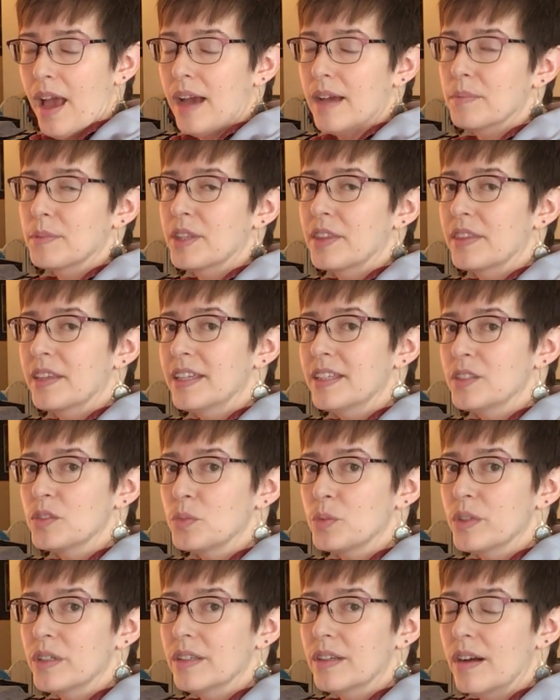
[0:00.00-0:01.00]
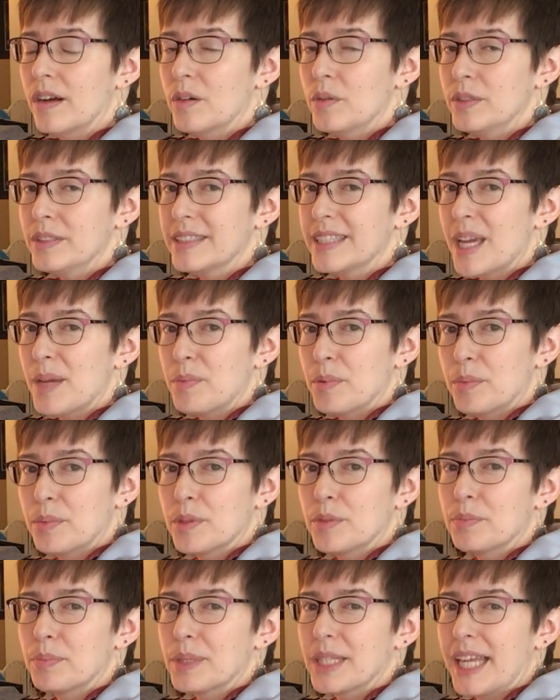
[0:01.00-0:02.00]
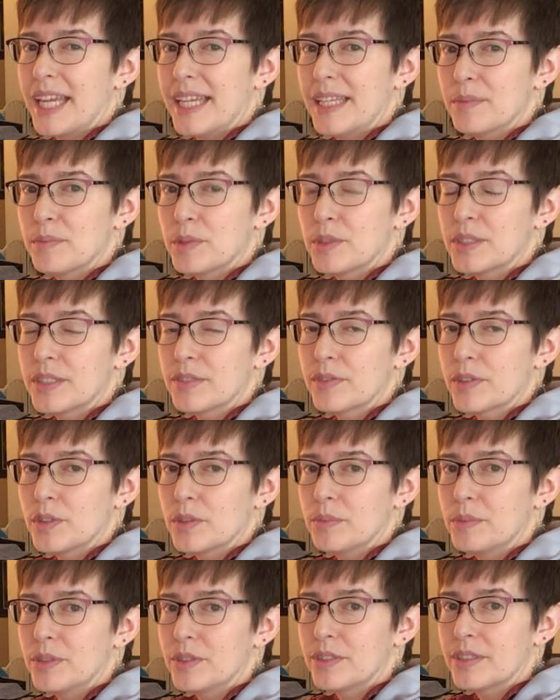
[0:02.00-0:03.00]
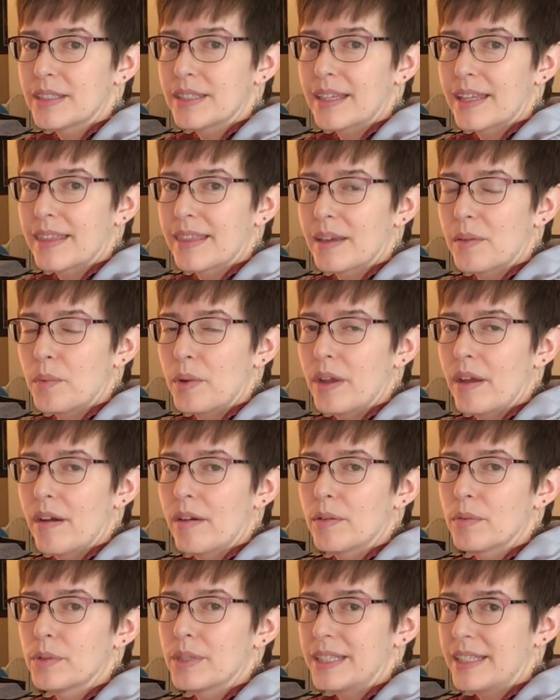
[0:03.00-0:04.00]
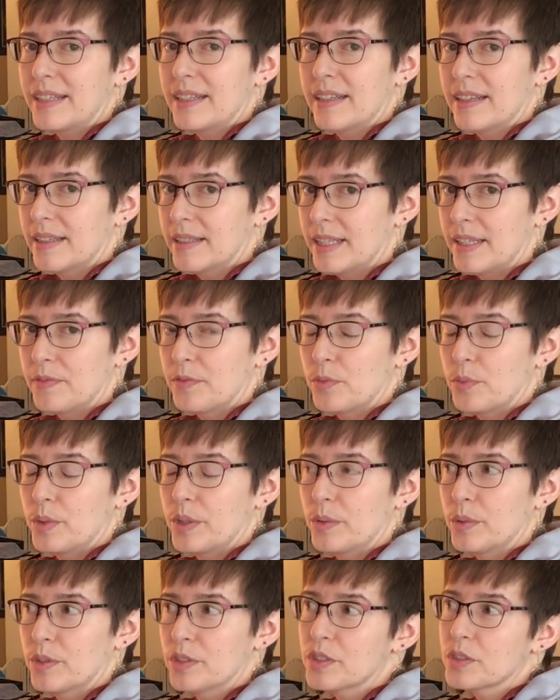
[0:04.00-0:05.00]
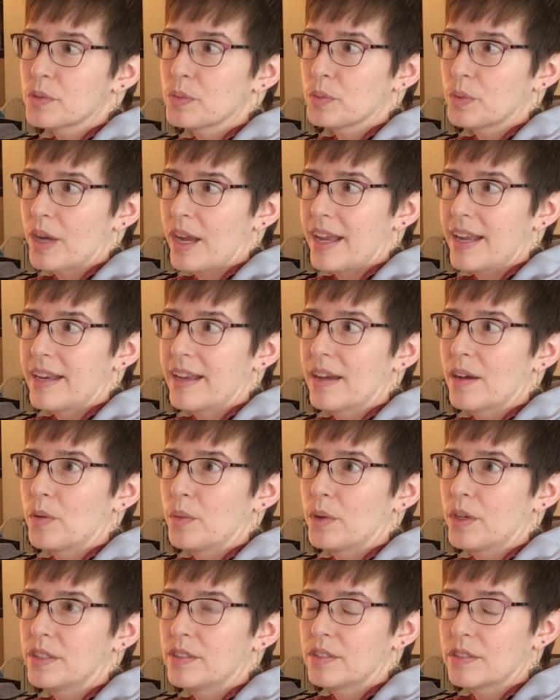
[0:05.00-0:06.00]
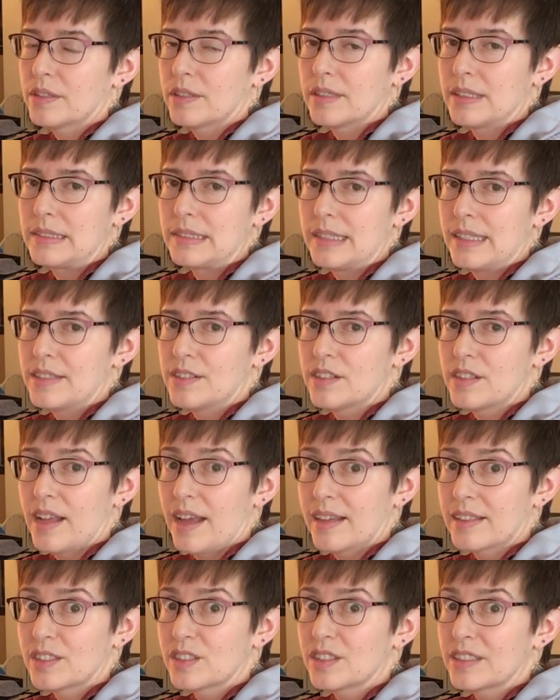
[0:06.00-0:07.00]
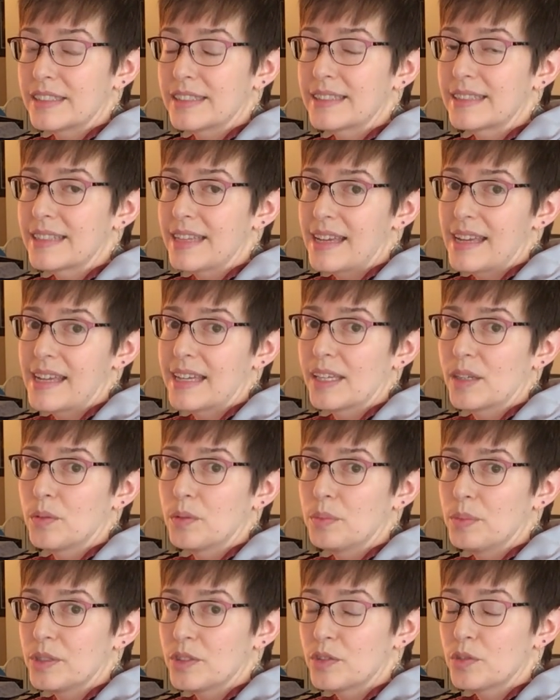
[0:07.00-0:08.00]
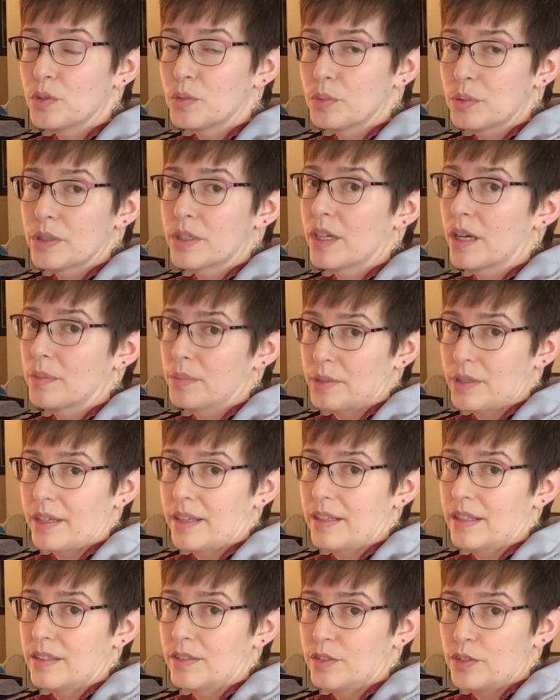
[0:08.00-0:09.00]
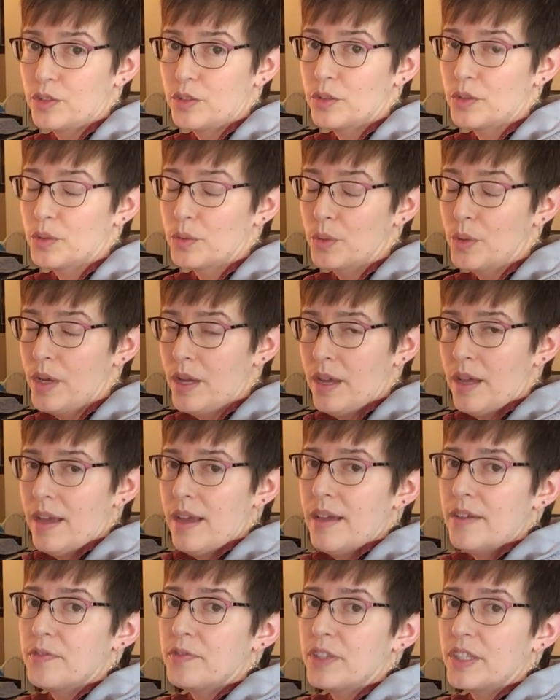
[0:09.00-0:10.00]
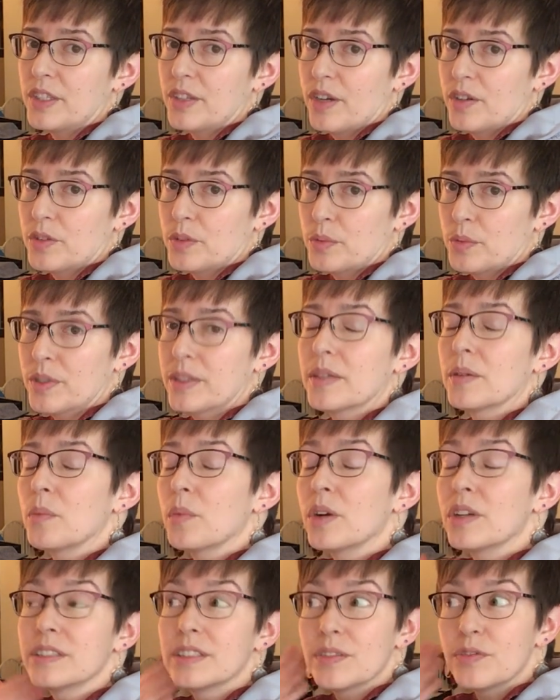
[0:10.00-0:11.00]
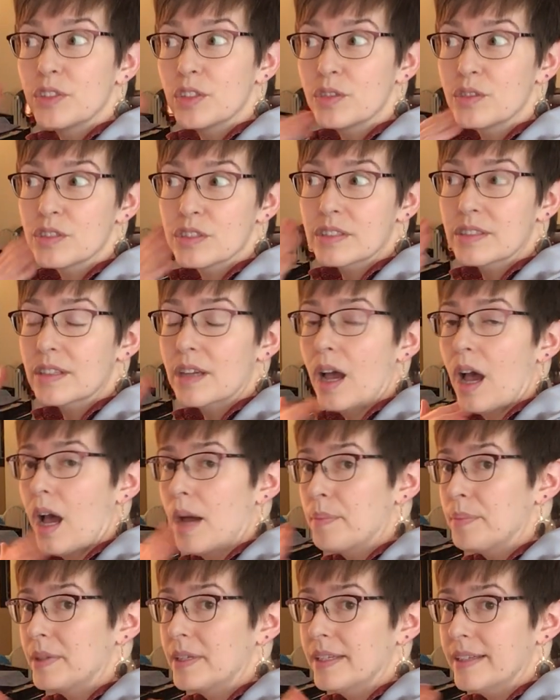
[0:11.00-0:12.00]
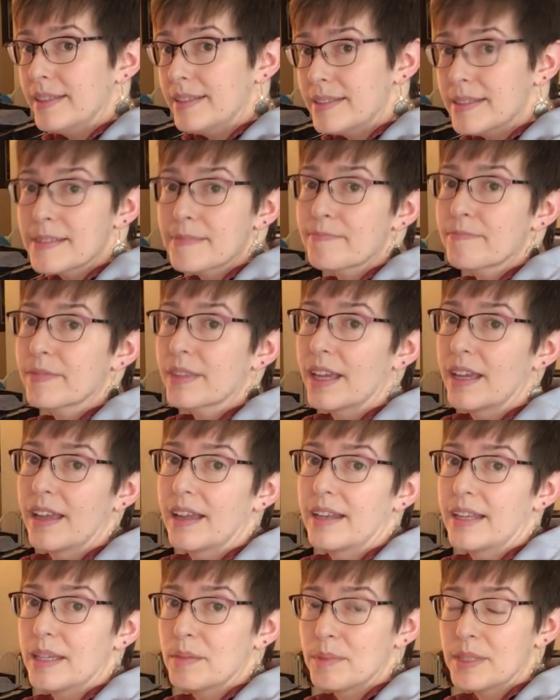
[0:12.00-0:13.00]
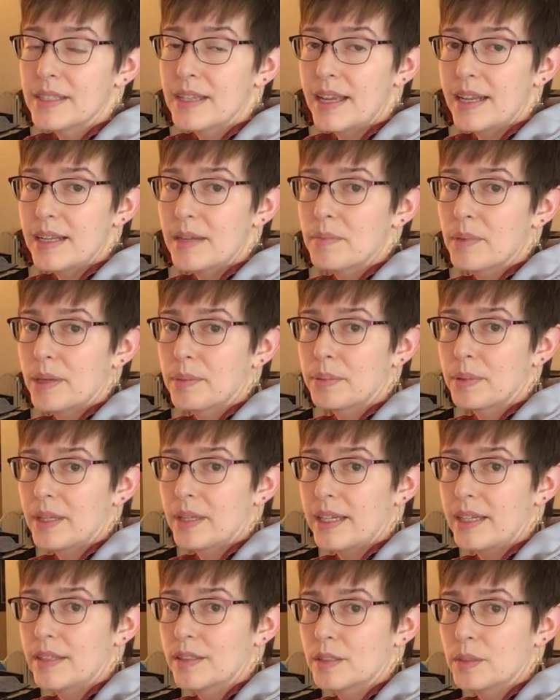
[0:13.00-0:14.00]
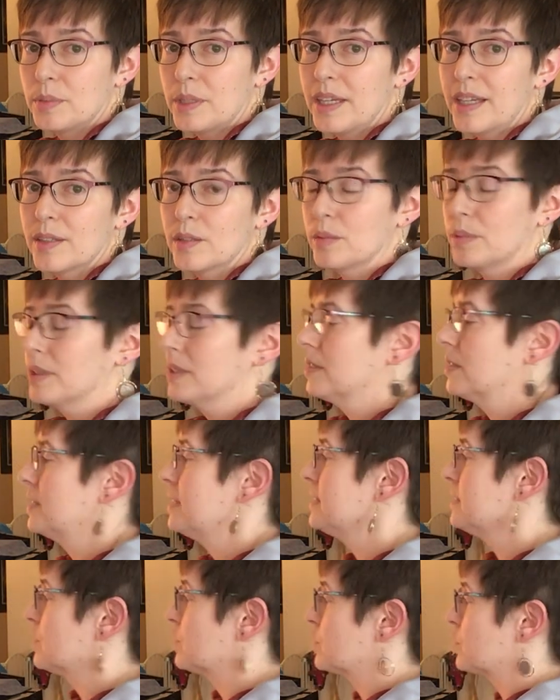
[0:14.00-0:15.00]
The thing is, we're always capable of playing more difficult music than we are reading it. If we were to write out what John Legend actually sang, it would be super complicated to figure out the rhythm. Whereas if you just copy it and imitate it by playing on the piano, it'll be a little easier.